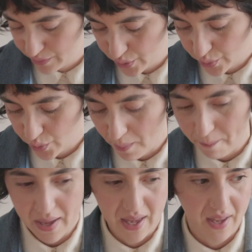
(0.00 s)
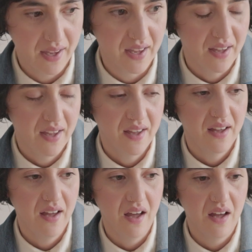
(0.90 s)
to make
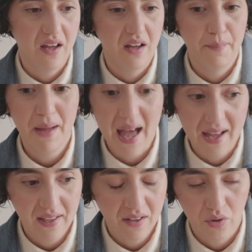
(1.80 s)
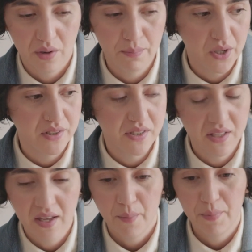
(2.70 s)
a bag or a purse,
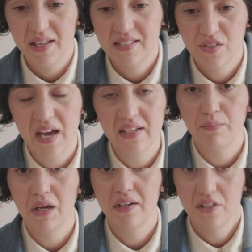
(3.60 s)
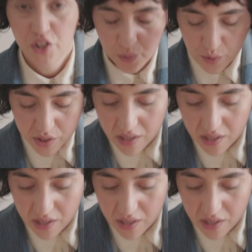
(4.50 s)
but that's fine. I'm gonna use